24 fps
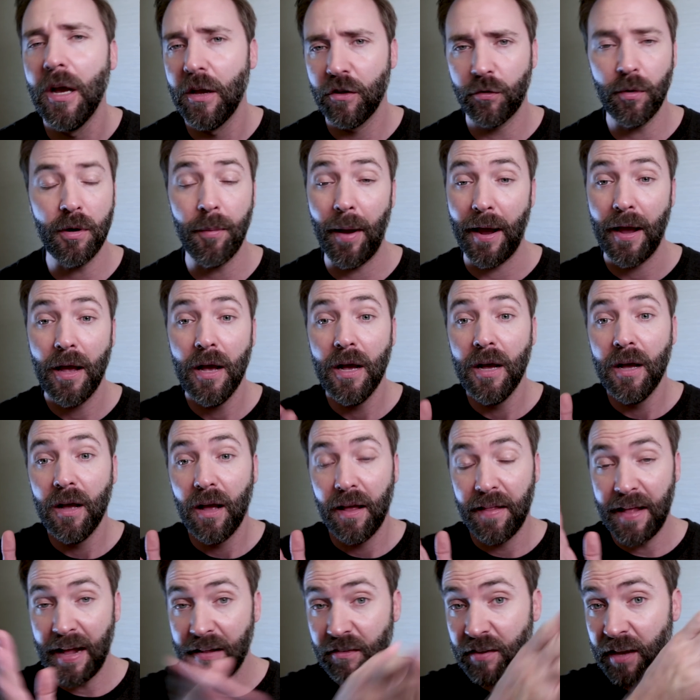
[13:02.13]
So anyway,
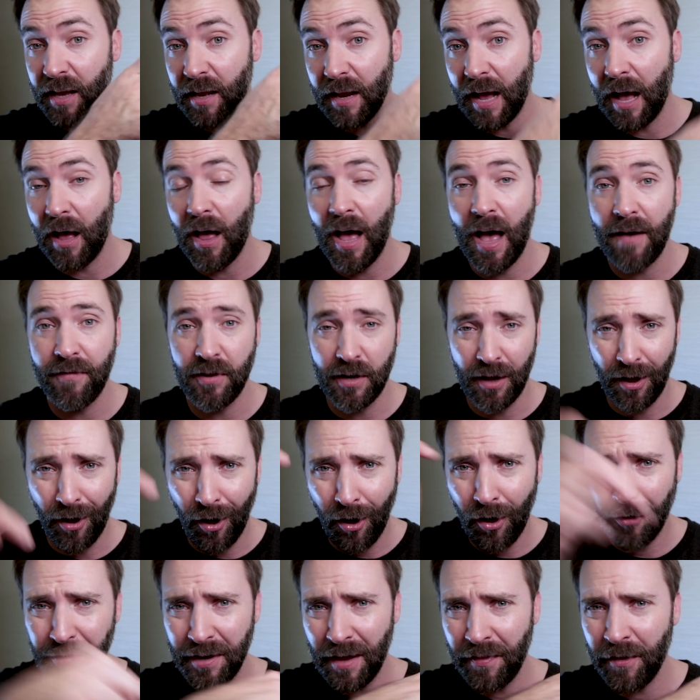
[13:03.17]
that's it. I'll have it
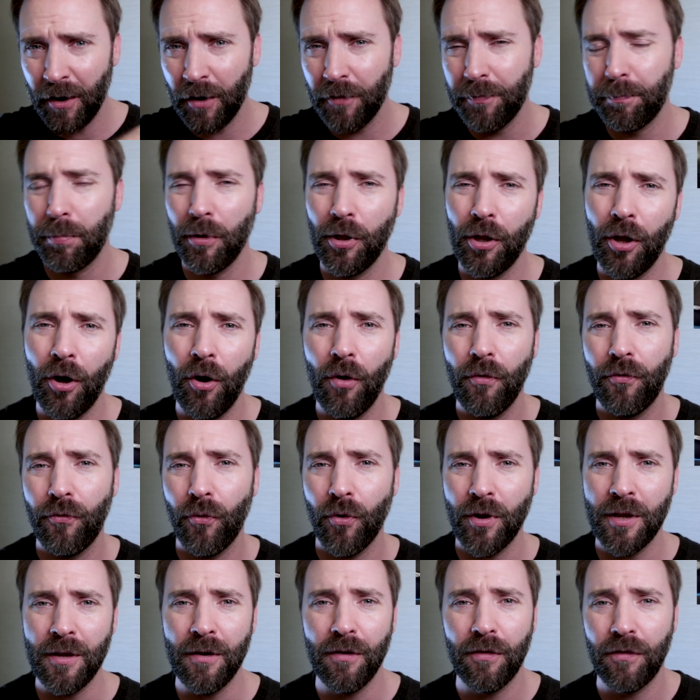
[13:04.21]
all down there below
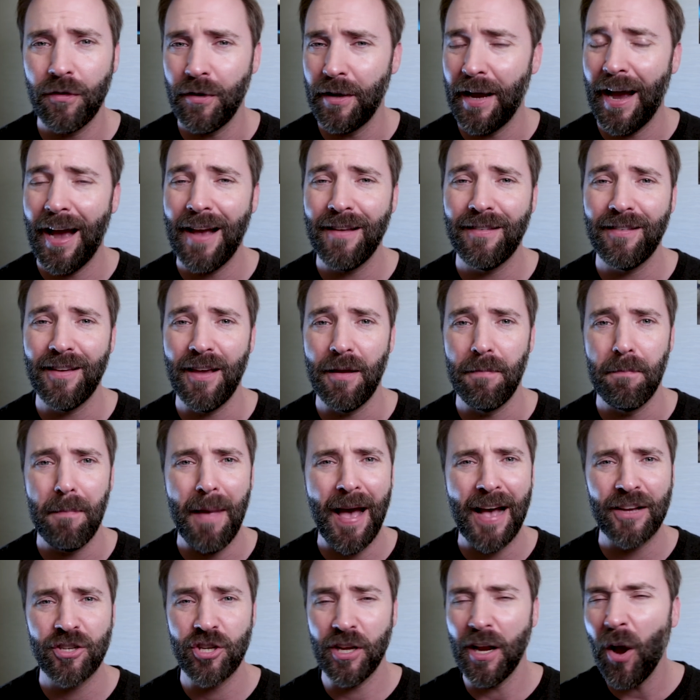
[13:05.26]
for you so you guys can
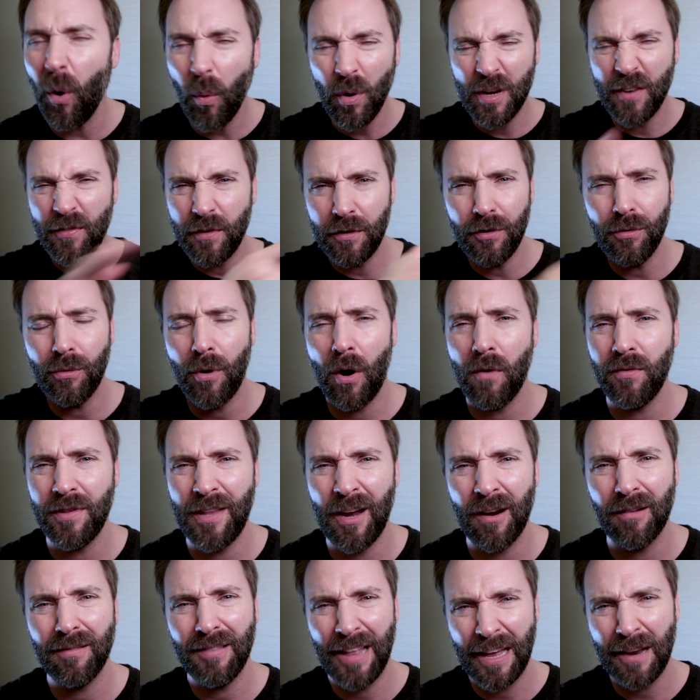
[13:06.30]
mash it. Oh, and if you do go over
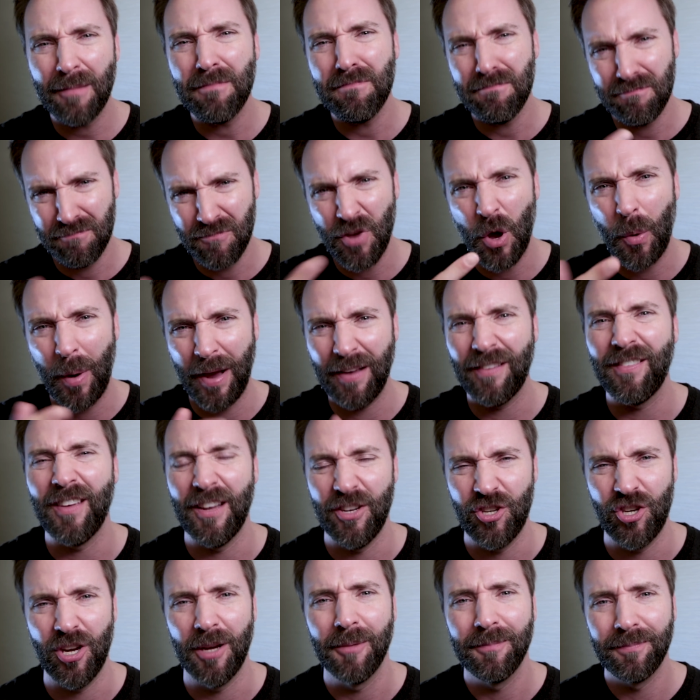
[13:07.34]
there, let him know I
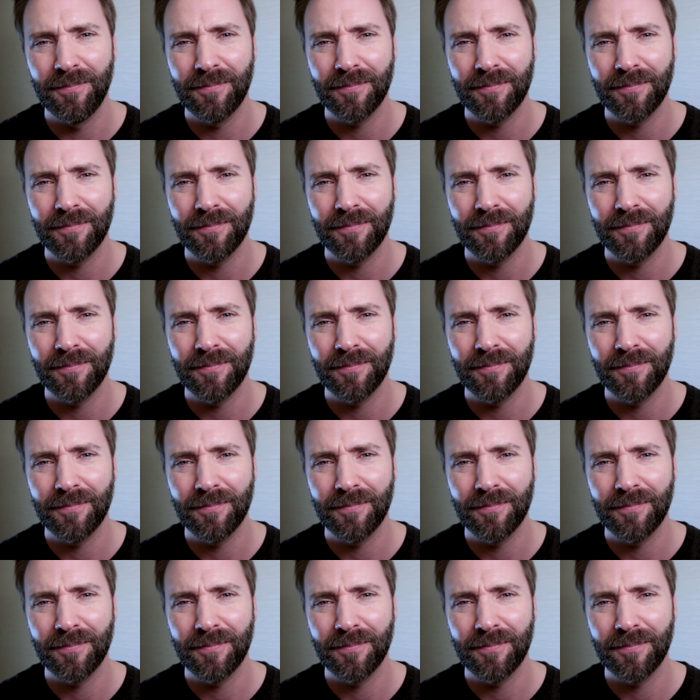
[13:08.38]
sent you.